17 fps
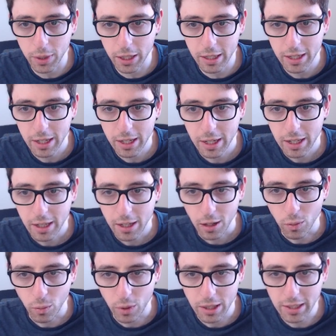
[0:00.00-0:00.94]
But
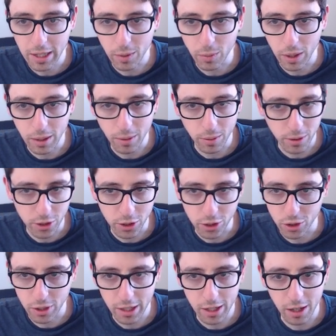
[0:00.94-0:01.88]
one day white will
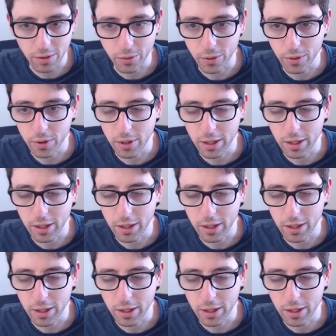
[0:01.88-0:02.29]
just trade off